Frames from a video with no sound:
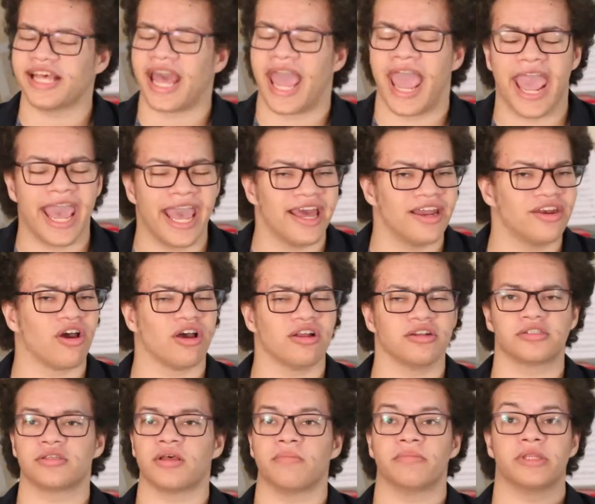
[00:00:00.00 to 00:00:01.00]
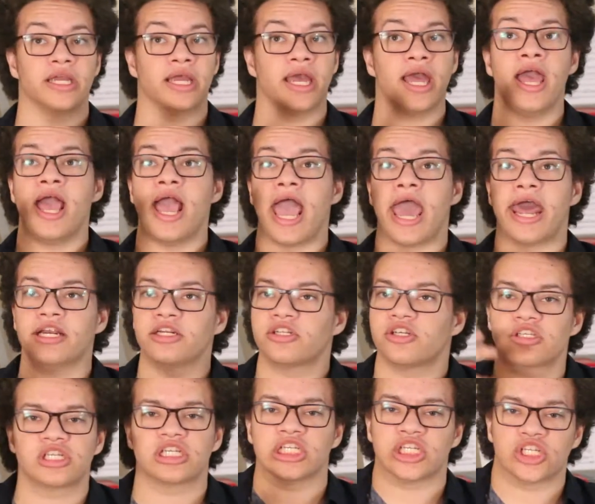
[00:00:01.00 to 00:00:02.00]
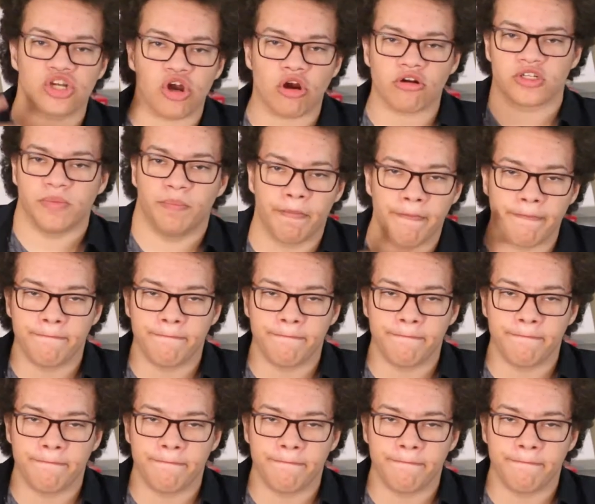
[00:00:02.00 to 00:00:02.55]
hand on something, and it just starts